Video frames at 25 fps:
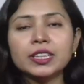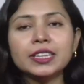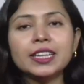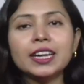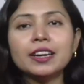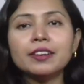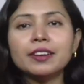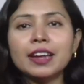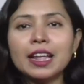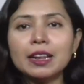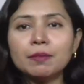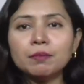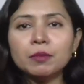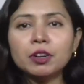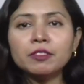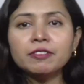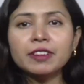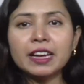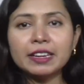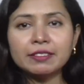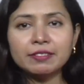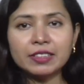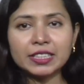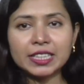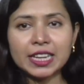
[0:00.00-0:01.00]
in the realm of
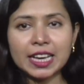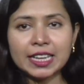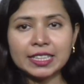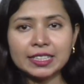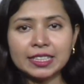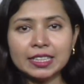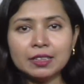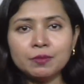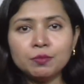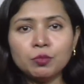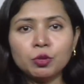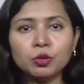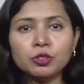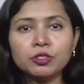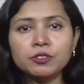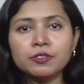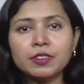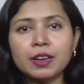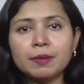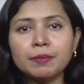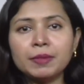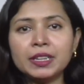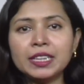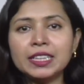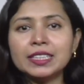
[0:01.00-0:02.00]
advertising,
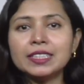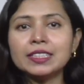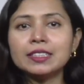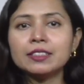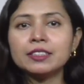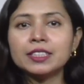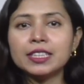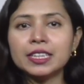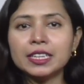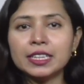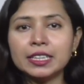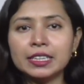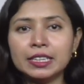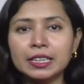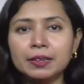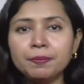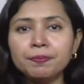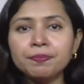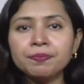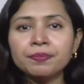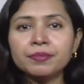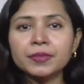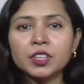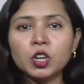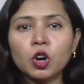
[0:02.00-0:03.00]
post-feminist theory
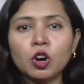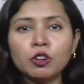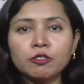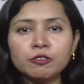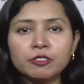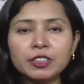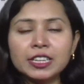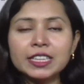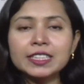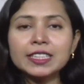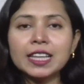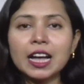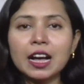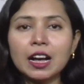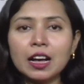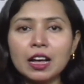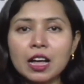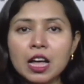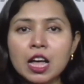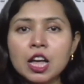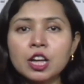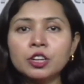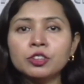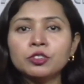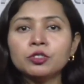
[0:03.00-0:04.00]
offers a
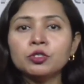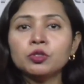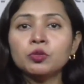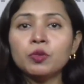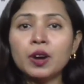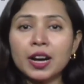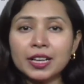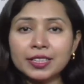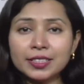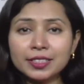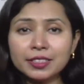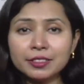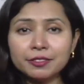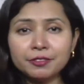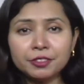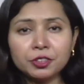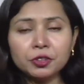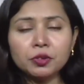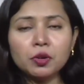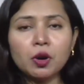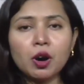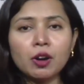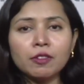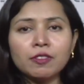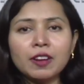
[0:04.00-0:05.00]
nuanced
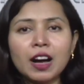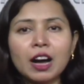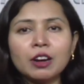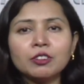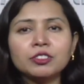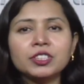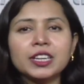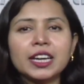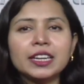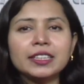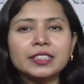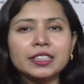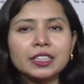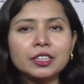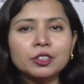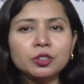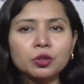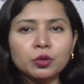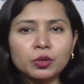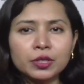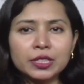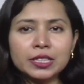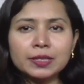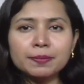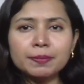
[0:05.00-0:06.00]
view of how gender
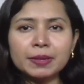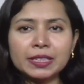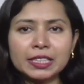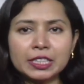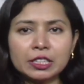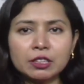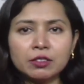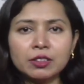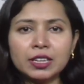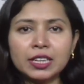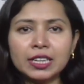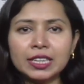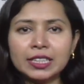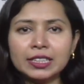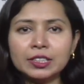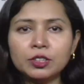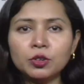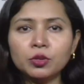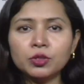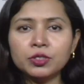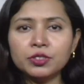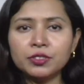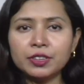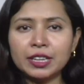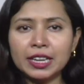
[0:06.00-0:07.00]
roles, particularly
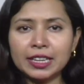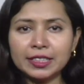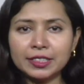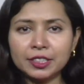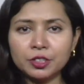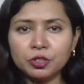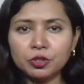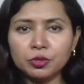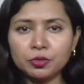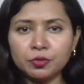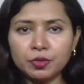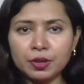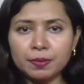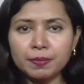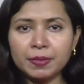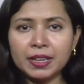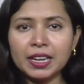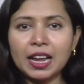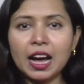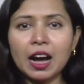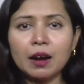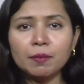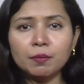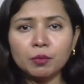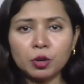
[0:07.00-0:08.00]
those related to
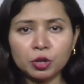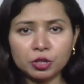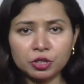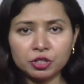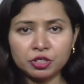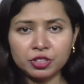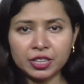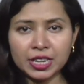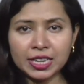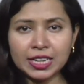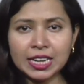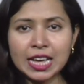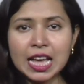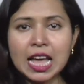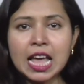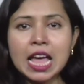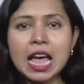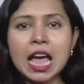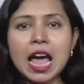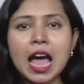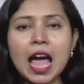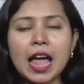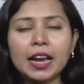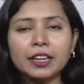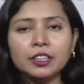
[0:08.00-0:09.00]
women, are portrayed
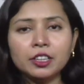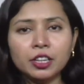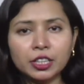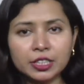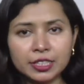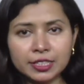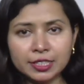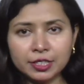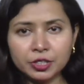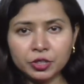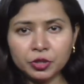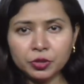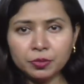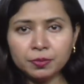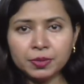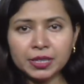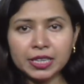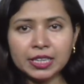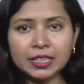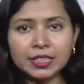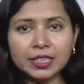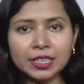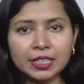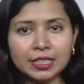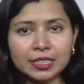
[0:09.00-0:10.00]
and consumed
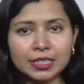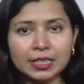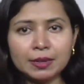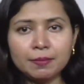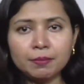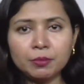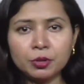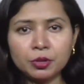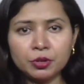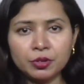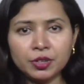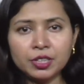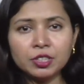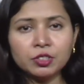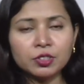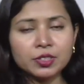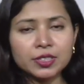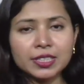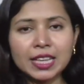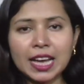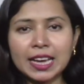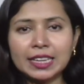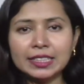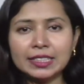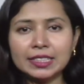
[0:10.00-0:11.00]
in contemporary
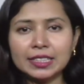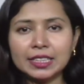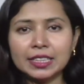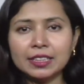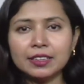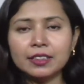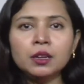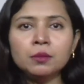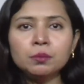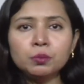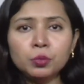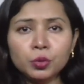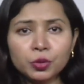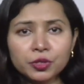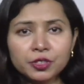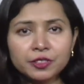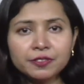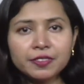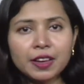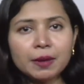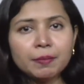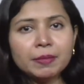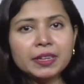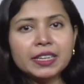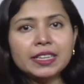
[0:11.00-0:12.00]
society.
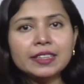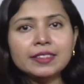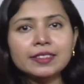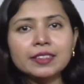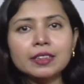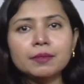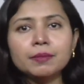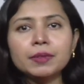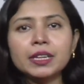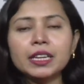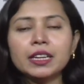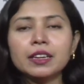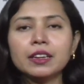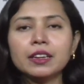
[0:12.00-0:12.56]
Post-feminism